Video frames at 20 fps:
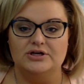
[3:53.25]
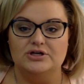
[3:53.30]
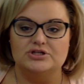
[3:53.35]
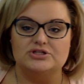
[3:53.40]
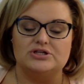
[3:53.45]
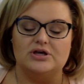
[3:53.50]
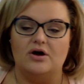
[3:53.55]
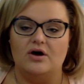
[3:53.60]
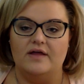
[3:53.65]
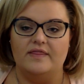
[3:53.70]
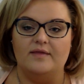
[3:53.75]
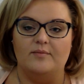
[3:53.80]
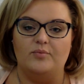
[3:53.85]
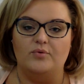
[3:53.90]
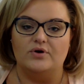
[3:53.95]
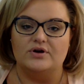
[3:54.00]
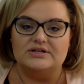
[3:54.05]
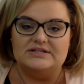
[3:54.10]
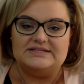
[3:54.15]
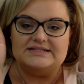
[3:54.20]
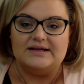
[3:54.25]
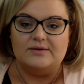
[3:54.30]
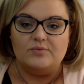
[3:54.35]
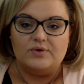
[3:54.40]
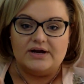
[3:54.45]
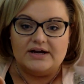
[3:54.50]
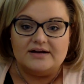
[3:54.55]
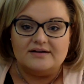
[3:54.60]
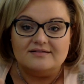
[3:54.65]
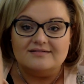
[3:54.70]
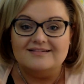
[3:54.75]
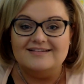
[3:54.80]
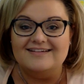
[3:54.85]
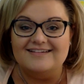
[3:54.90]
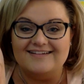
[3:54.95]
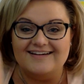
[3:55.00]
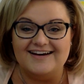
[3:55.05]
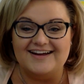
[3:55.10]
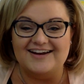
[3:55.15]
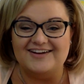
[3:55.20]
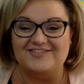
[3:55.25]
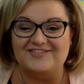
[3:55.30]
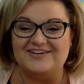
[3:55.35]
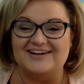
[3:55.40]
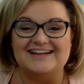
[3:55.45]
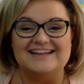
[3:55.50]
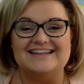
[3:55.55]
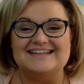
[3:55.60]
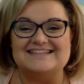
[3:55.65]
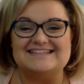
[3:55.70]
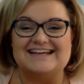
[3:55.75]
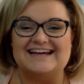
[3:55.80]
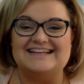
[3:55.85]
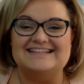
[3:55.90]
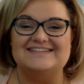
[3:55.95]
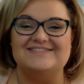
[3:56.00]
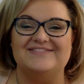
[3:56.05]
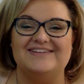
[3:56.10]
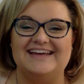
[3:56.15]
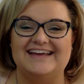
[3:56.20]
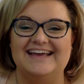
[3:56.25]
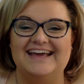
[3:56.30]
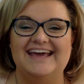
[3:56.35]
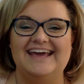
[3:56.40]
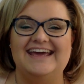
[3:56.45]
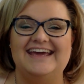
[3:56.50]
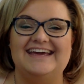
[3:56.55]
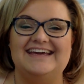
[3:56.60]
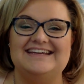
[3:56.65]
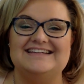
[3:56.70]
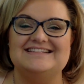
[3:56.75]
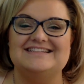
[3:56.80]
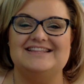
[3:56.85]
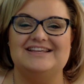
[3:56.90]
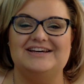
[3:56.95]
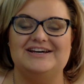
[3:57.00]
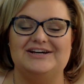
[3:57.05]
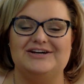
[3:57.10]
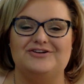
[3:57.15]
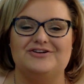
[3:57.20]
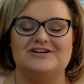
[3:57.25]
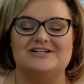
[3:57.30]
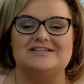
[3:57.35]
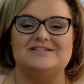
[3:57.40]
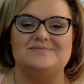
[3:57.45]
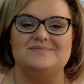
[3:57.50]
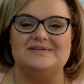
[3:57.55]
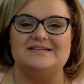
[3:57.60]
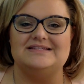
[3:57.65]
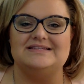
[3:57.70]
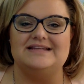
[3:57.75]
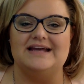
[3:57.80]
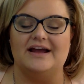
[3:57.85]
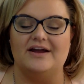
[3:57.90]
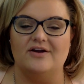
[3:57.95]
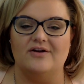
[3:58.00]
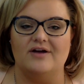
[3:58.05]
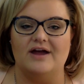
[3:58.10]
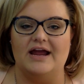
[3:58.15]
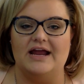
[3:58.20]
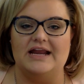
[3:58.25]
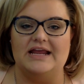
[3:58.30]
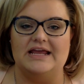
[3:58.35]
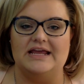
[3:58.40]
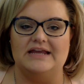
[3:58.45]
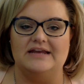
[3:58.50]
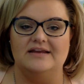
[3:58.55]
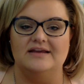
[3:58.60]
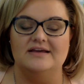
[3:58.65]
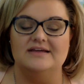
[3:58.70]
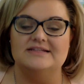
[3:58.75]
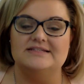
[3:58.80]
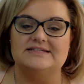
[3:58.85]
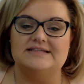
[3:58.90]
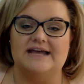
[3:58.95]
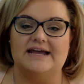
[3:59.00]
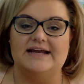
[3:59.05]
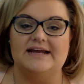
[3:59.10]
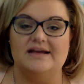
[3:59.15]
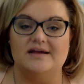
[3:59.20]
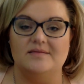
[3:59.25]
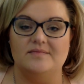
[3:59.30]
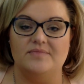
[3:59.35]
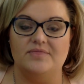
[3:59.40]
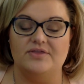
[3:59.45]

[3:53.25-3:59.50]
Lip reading: So on the board somewhere on one of the sides of me is the Christmas decorating sign up.